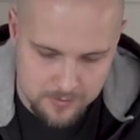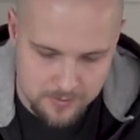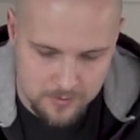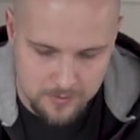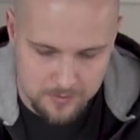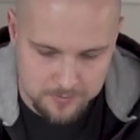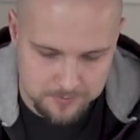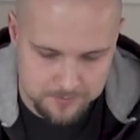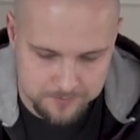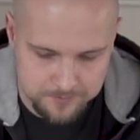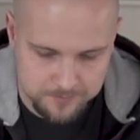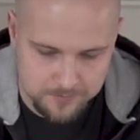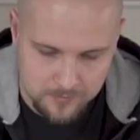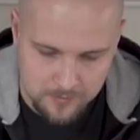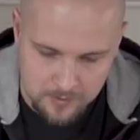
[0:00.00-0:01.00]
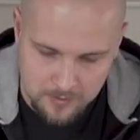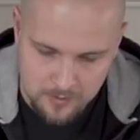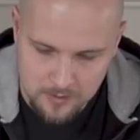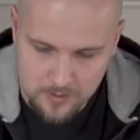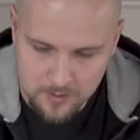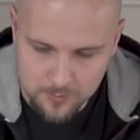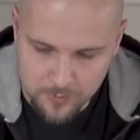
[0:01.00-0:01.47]
Um,
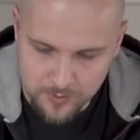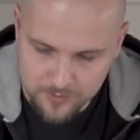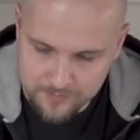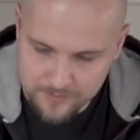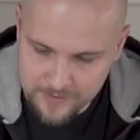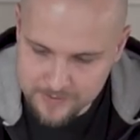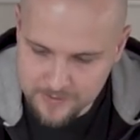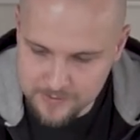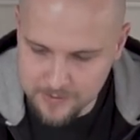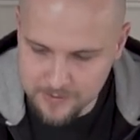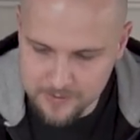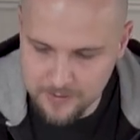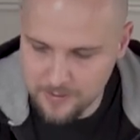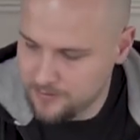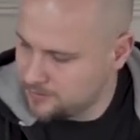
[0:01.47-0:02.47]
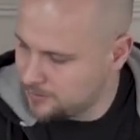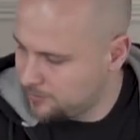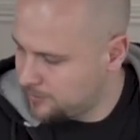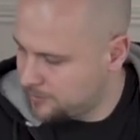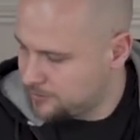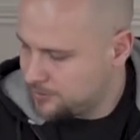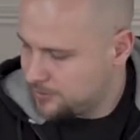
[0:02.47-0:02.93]
perfect the technique, so I'm
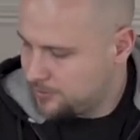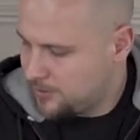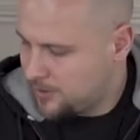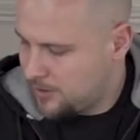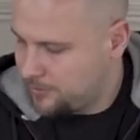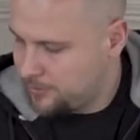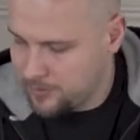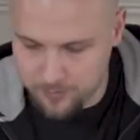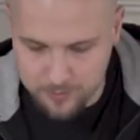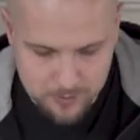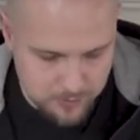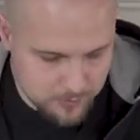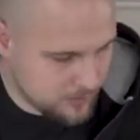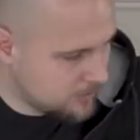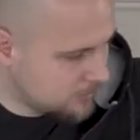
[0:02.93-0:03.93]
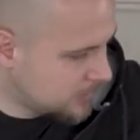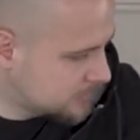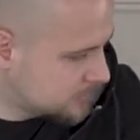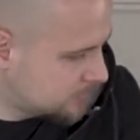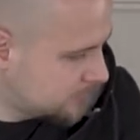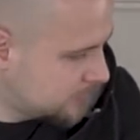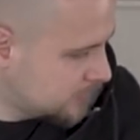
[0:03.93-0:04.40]
going to show you how I'm going to be doing the
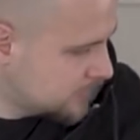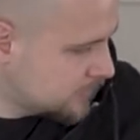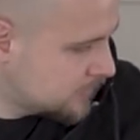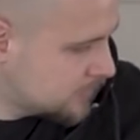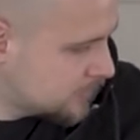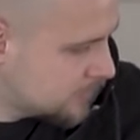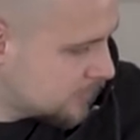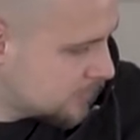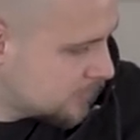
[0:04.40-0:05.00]
rest of these.